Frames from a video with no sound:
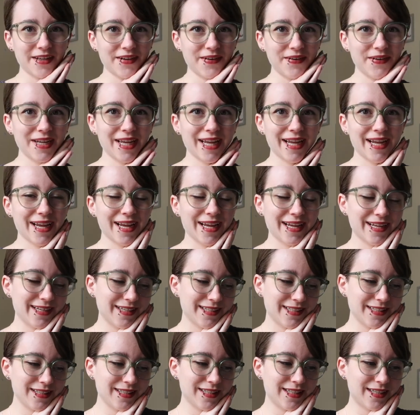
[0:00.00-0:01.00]
Okay, hi,
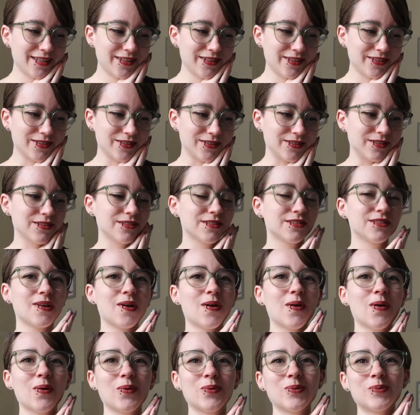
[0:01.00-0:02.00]
hello.
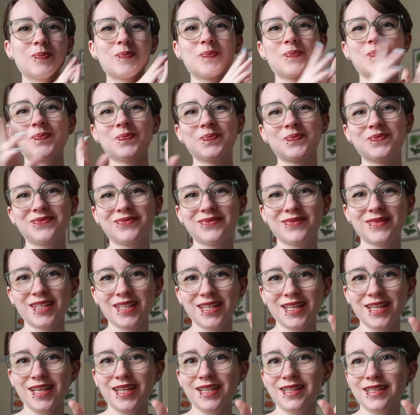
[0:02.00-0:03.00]
So
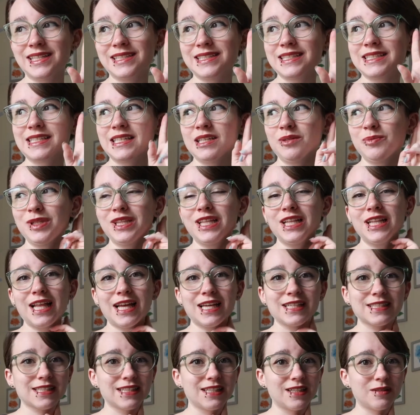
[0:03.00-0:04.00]
this is going to be the
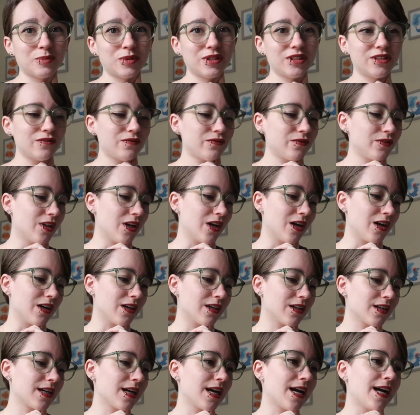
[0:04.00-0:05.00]
last clip of the
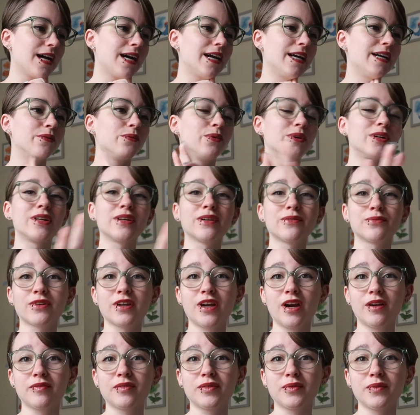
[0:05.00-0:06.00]
vlog. I want to
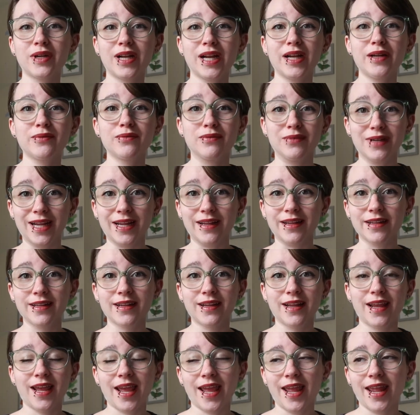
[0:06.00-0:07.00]
cover what I
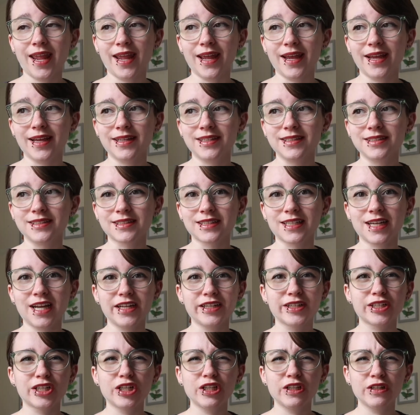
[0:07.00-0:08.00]
read and
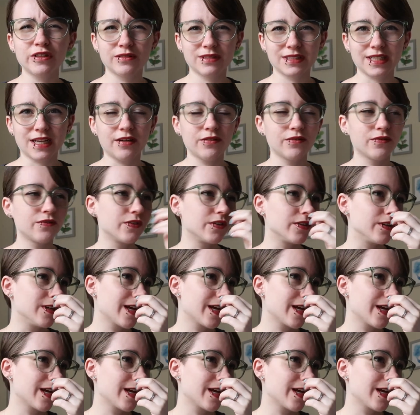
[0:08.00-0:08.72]
kind of close out for